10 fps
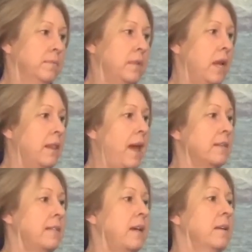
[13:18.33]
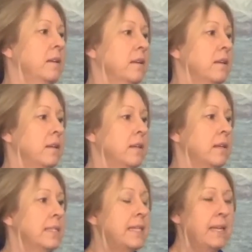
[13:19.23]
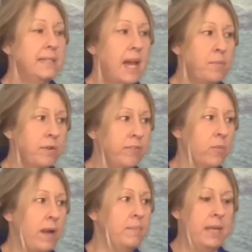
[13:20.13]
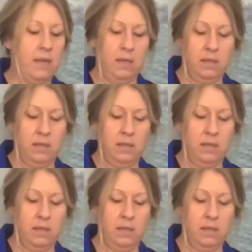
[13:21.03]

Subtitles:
Alexa, set a timer for 1 minute.